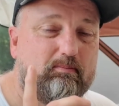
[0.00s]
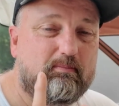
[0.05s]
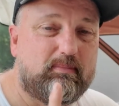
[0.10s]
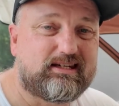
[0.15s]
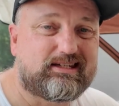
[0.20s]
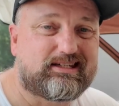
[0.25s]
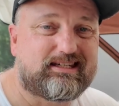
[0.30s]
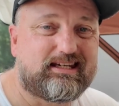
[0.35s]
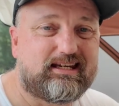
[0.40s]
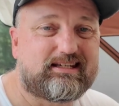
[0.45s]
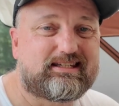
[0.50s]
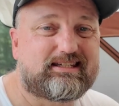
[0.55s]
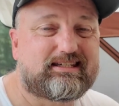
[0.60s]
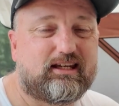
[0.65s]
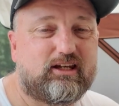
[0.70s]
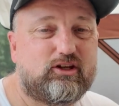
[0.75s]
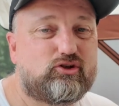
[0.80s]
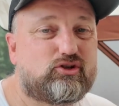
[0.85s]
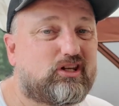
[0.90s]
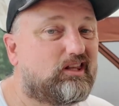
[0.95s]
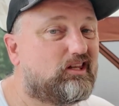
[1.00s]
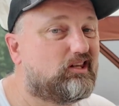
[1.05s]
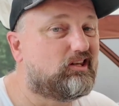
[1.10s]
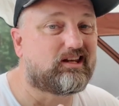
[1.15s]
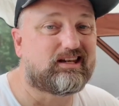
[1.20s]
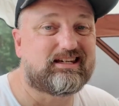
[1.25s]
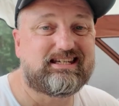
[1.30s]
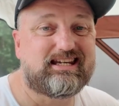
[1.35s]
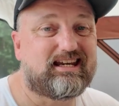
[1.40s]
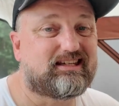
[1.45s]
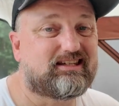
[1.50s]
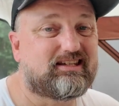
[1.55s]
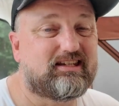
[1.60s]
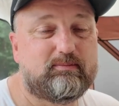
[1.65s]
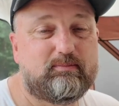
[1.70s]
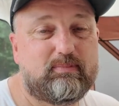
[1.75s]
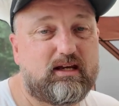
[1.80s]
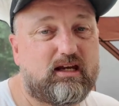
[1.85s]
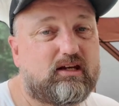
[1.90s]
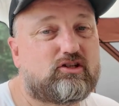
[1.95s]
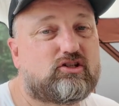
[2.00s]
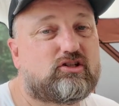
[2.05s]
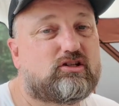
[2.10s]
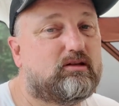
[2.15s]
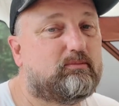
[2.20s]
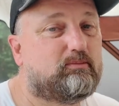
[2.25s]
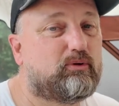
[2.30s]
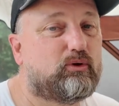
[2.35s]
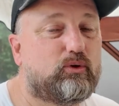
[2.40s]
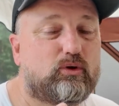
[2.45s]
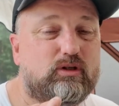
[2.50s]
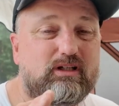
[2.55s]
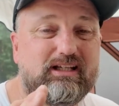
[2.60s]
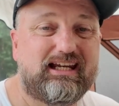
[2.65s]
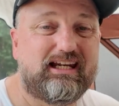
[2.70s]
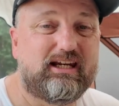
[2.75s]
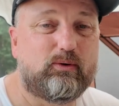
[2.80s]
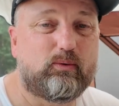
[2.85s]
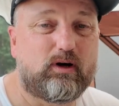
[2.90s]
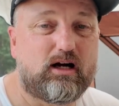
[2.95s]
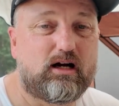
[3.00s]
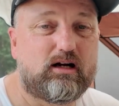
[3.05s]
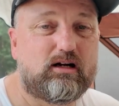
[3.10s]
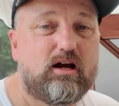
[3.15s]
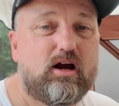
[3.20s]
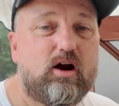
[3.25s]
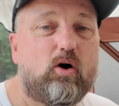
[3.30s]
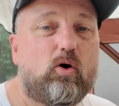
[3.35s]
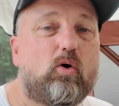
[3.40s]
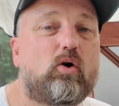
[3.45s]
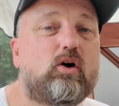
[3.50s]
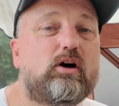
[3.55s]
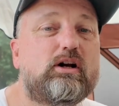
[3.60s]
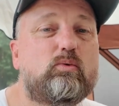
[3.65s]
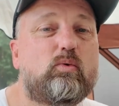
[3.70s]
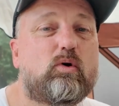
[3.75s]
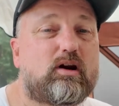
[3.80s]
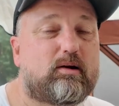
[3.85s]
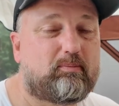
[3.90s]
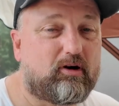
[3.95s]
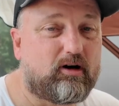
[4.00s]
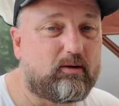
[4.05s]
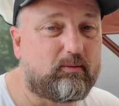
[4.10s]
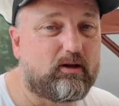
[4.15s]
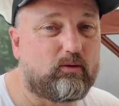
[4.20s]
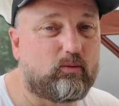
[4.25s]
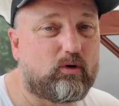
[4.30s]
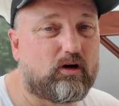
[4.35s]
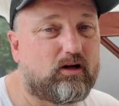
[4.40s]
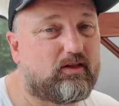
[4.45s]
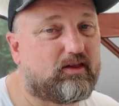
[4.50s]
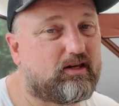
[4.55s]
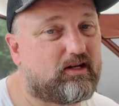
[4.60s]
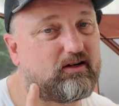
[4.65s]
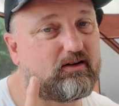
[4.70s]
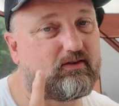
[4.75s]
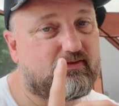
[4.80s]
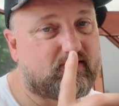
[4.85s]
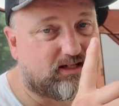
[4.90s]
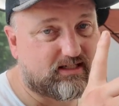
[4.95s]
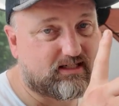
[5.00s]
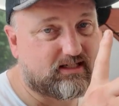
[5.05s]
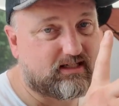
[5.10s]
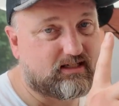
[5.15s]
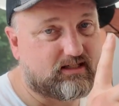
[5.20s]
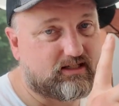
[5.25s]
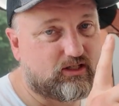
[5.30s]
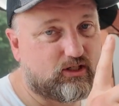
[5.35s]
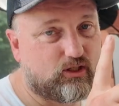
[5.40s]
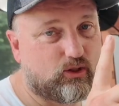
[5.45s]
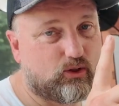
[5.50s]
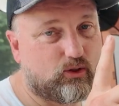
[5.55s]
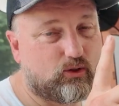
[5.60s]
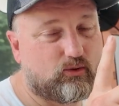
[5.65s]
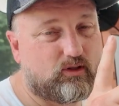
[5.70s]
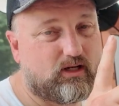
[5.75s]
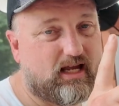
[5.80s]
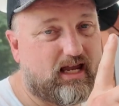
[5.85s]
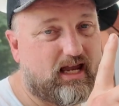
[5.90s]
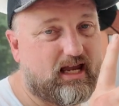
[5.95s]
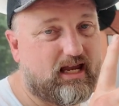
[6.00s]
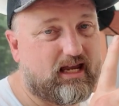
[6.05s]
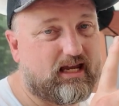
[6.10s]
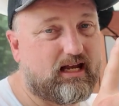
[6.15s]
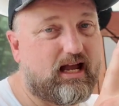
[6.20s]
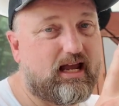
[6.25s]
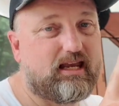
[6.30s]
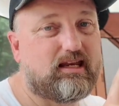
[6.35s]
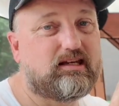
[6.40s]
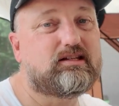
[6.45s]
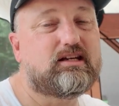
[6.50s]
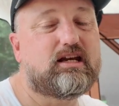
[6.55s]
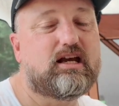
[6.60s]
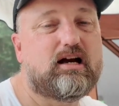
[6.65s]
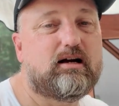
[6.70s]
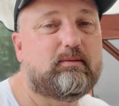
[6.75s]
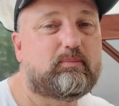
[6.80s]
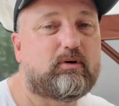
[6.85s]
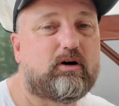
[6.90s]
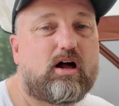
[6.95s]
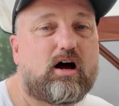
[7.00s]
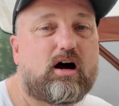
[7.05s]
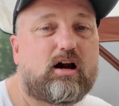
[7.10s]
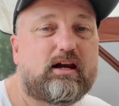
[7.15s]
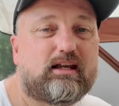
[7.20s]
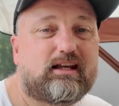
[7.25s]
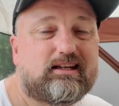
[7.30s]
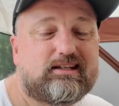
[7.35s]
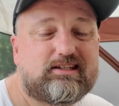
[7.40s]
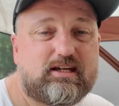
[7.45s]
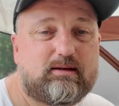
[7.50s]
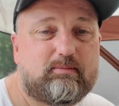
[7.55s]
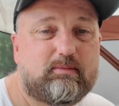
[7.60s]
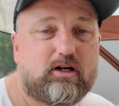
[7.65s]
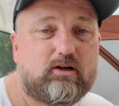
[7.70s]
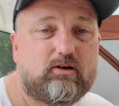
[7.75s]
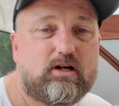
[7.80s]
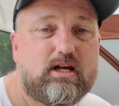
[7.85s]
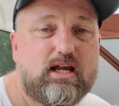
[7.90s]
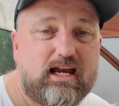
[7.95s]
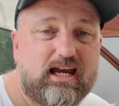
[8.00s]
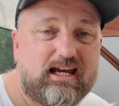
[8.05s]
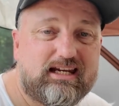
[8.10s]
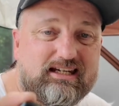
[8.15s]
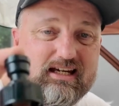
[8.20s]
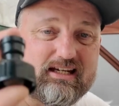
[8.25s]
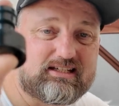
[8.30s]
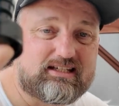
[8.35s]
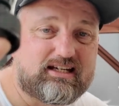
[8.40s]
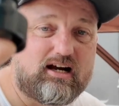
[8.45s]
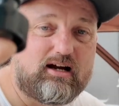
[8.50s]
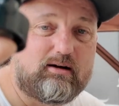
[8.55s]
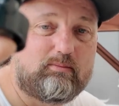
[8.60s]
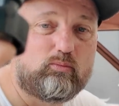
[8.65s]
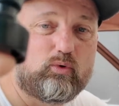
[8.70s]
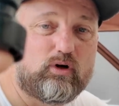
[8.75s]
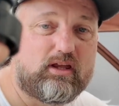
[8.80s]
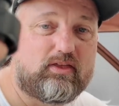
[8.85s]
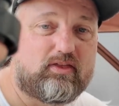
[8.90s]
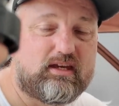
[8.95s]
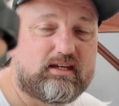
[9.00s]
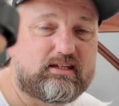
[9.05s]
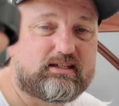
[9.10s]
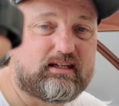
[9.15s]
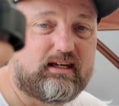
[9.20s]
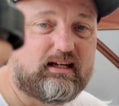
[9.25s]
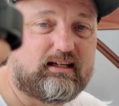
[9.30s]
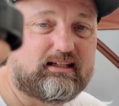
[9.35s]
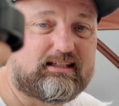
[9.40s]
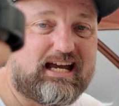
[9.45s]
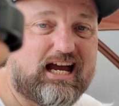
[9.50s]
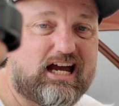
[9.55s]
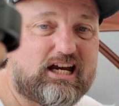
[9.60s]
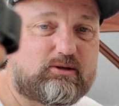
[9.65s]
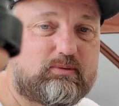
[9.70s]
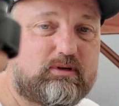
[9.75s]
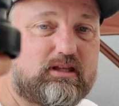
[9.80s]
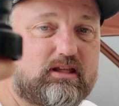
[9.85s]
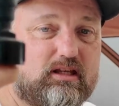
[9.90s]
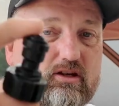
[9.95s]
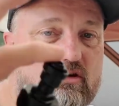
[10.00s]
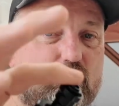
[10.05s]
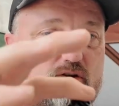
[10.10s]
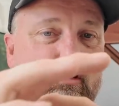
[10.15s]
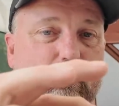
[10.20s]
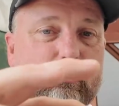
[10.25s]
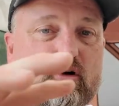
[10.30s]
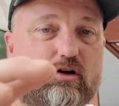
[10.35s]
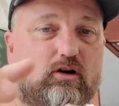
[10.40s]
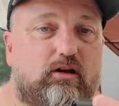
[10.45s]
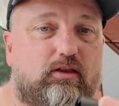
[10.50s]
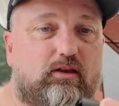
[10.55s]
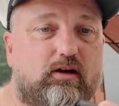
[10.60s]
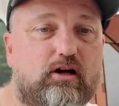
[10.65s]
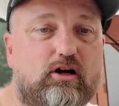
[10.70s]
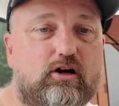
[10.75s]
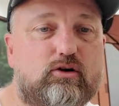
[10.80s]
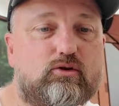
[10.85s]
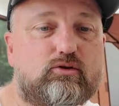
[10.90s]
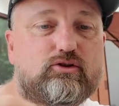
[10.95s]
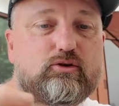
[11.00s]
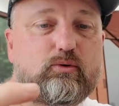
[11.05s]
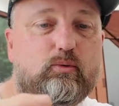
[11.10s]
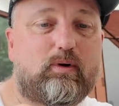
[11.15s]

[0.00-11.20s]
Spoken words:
misting solution that you can take to the beach, the pool, anywhere, or you want a permanent one that you're affixing to a easy up or awning gazebo, it does come with this little attachment that you can hook the hose